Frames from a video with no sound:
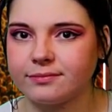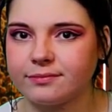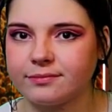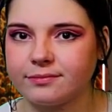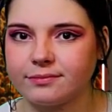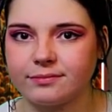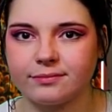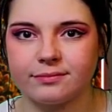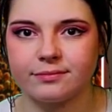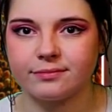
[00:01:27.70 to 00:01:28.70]

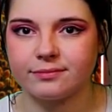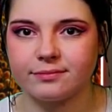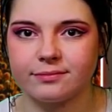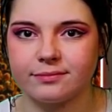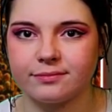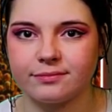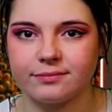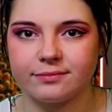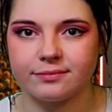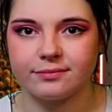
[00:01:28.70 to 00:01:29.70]

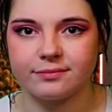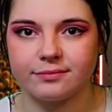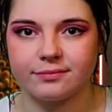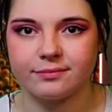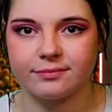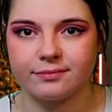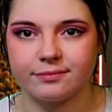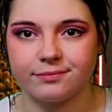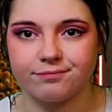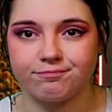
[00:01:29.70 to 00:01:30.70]

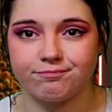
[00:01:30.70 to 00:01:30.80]
No words are spoken by the person on screen.